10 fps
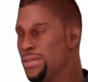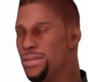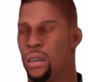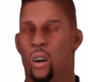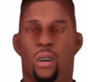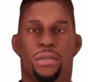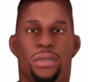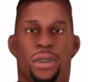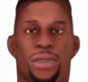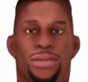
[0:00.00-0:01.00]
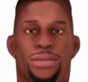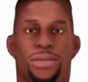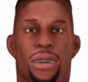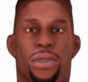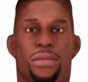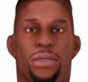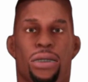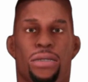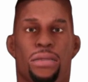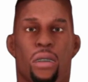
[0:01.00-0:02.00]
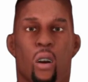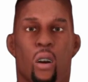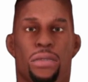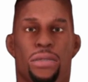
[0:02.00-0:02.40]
It's essential to remember that an electric